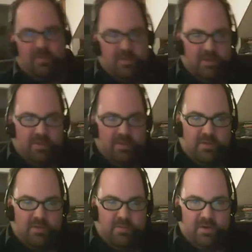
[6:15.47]
all those
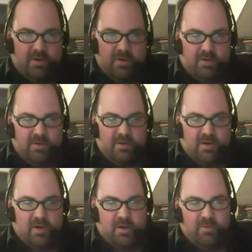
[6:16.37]
clubs in here.
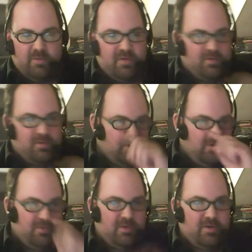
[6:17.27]
Uh, we feature our
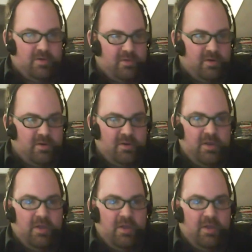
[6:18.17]
newsletters in here